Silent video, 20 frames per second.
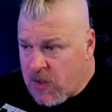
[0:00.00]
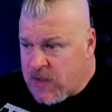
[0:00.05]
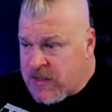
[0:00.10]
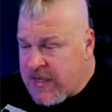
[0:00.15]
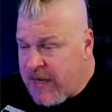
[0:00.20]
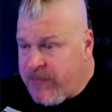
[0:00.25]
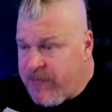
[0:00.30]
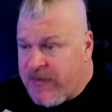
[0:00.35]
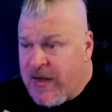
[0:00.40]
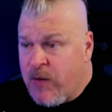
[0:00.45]

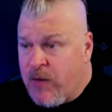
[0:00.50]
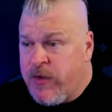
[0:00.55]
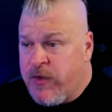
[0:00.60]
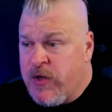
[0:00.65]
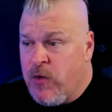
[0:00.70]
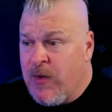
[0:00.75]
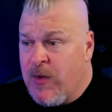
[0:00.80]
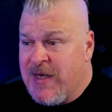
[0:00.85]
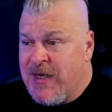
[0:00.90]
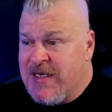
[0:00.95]
Same thing
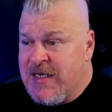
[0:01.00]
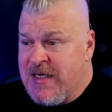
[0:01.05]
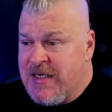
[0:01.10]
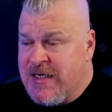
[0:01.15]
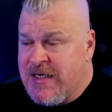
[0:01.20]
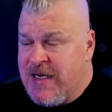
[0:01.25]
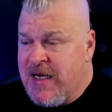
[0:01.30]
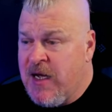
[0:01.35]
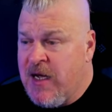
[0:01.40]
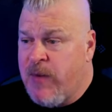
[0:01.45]
with U S T
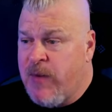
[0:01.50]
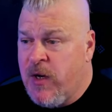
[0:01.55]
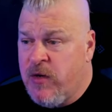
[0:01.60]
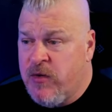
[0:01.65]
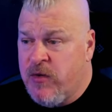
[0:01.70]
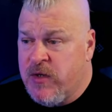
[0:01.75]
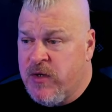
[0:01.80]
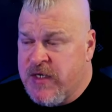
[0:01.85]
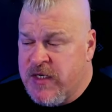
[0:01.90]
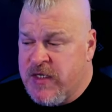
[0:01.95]
C, up one
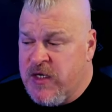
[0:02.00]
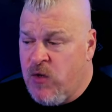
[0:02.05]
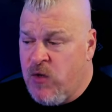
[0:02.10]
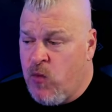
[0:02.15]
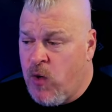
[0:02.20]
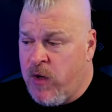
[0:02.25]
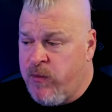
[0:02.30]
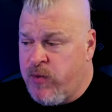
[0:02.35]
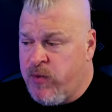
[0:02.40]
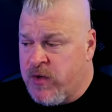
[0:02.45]
hundred
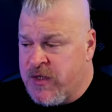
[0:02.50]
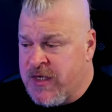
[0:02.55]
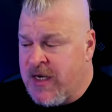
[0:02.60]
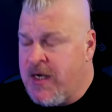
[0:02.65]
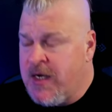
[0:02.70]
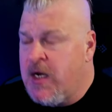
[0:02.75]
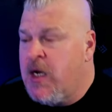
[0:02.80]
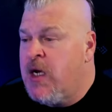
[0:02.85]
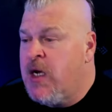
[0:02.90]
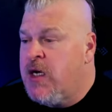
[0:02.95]
sixty-one
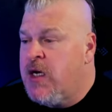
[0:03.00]
percent.